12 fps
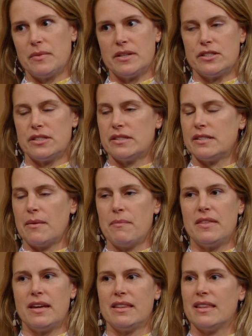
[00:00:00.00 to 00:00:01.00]
There's just
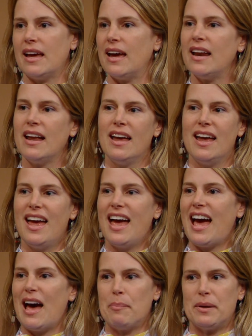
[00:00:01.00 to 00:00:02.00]
something that
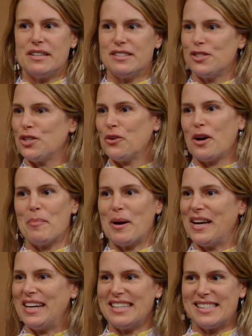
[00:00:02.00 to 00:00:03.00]
happens to our
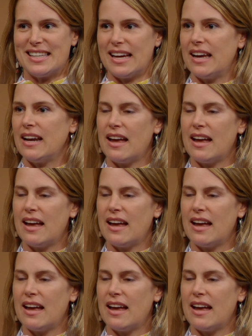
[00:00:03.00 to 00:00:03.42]
bodies that,